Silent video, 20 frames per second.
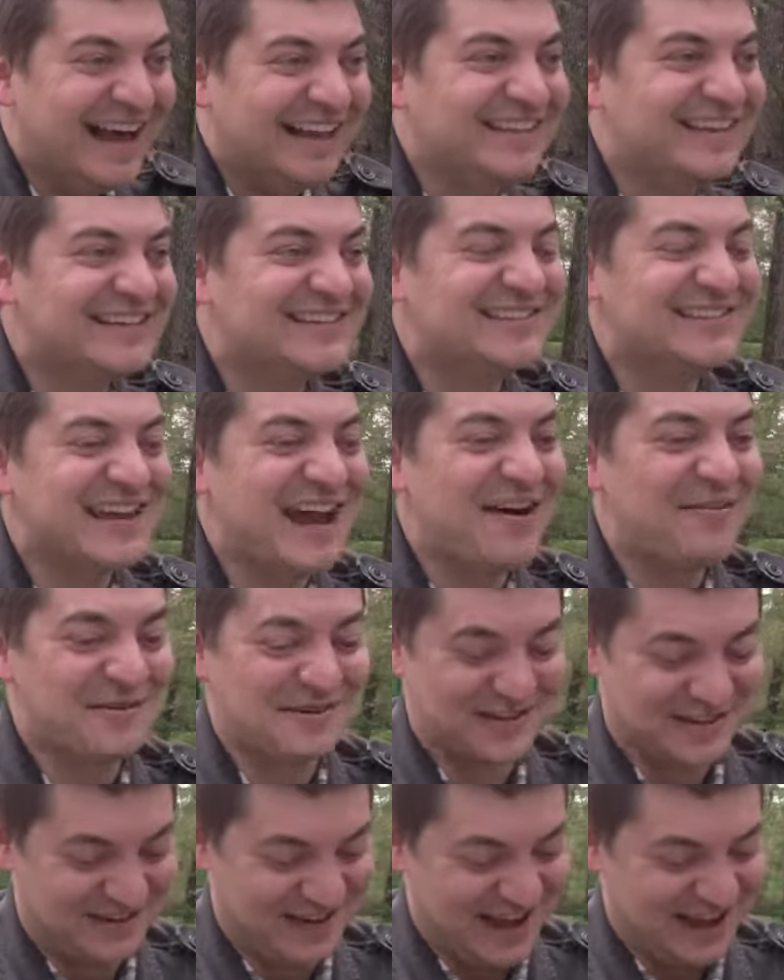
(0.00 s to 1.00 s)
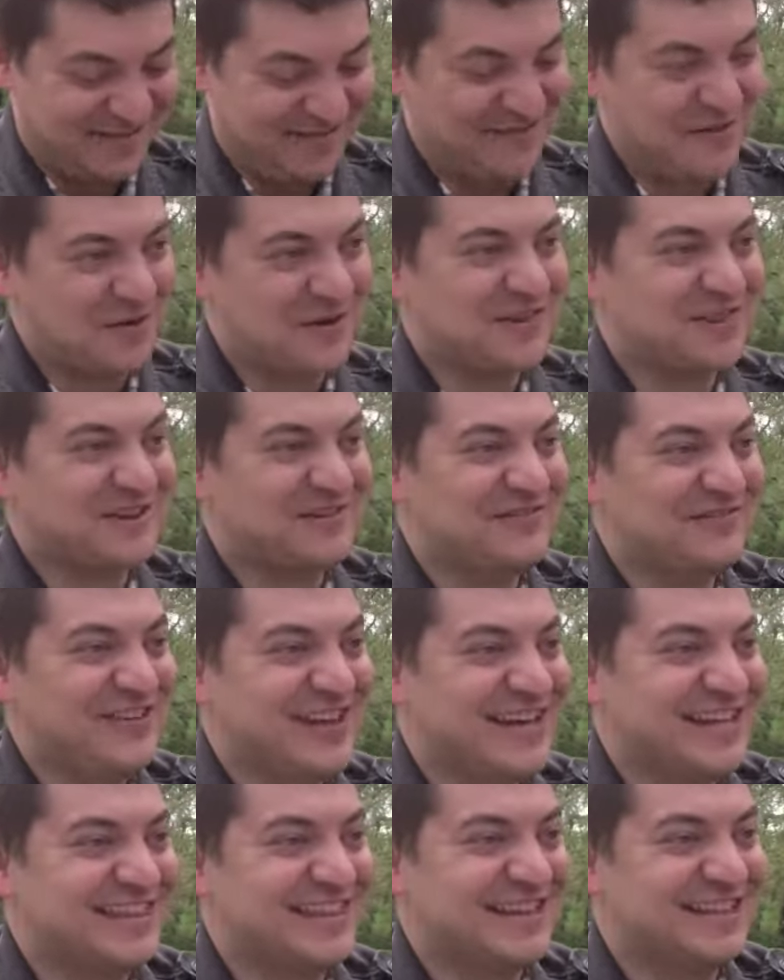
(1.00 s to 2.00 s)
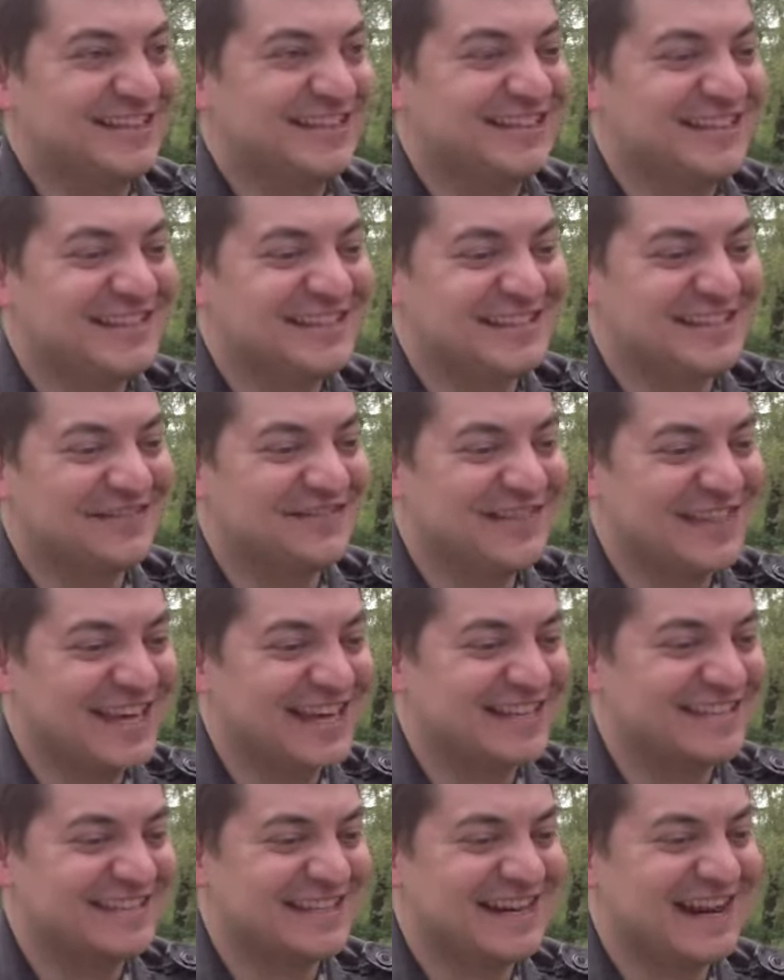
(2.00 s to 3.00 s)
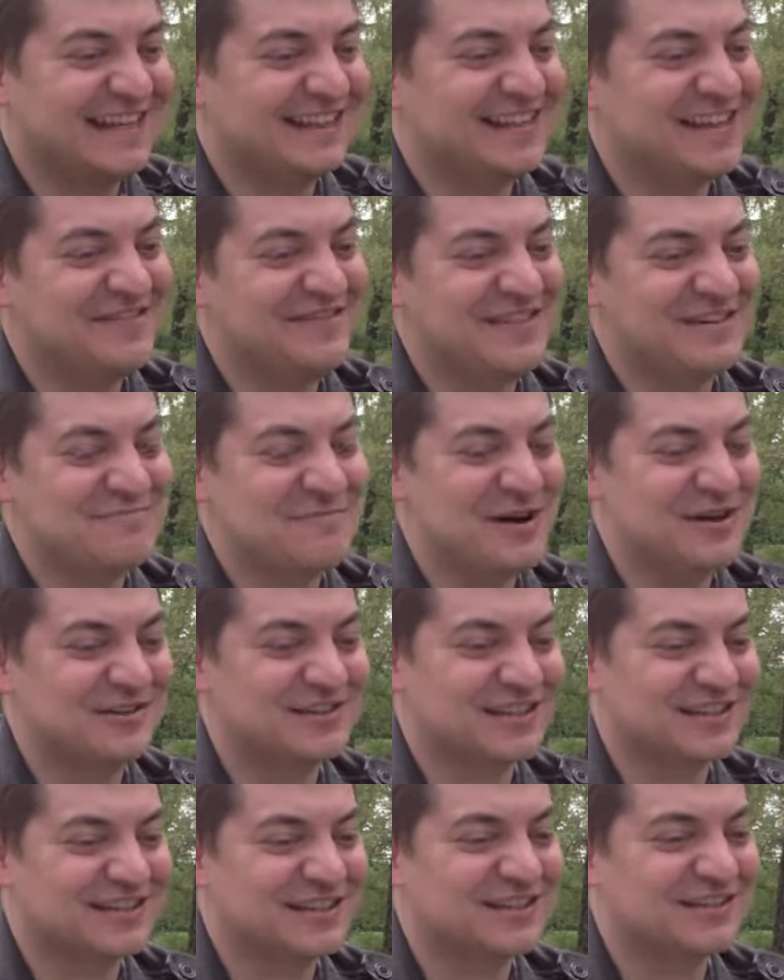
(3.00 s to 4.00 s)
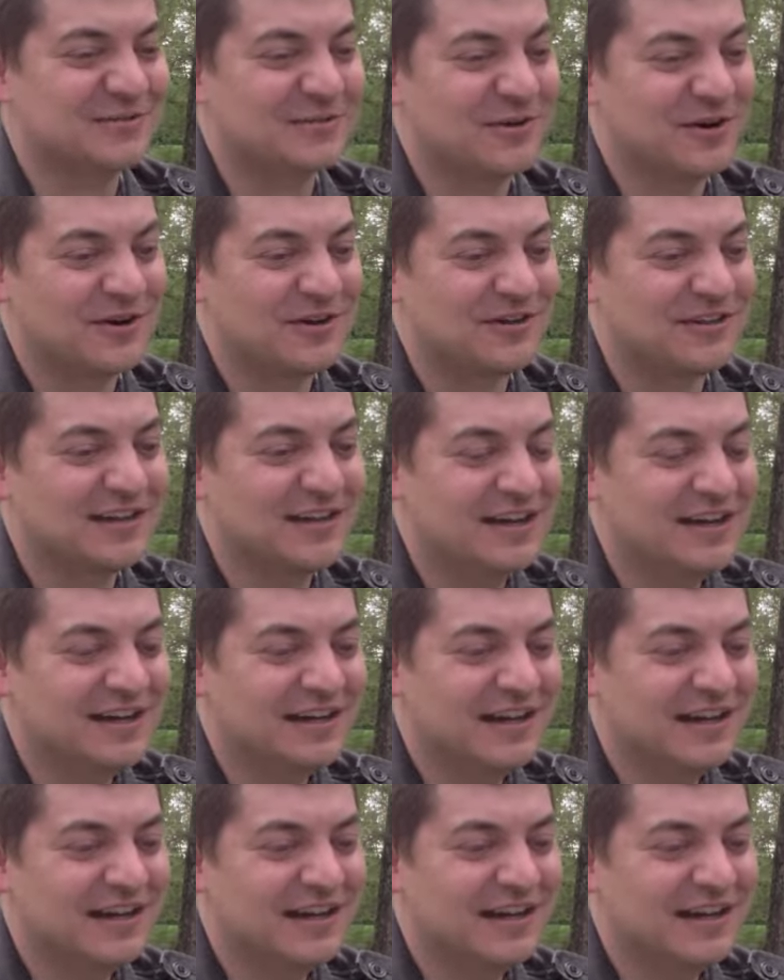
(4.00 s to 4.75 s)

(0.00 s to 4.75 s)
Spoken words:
I think showers are like 4th or 5th on the list of things that I love the most in this world.